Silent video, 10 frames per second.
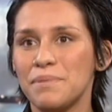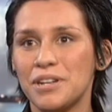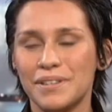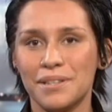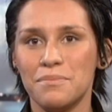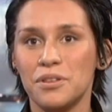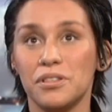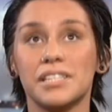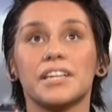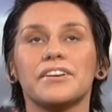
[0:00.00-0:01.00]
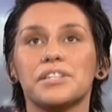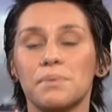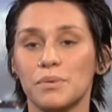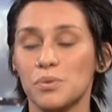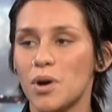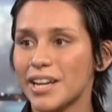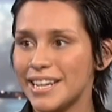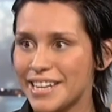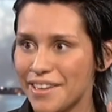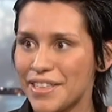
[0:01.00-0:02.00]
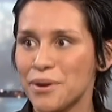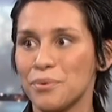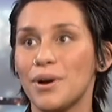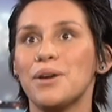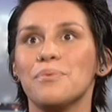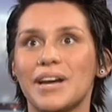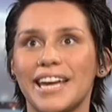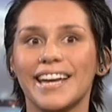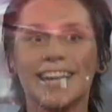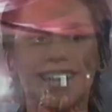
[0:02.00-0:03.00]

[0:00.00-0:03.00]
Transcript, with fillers: You know, as I'm the scariest part was walking down that runway.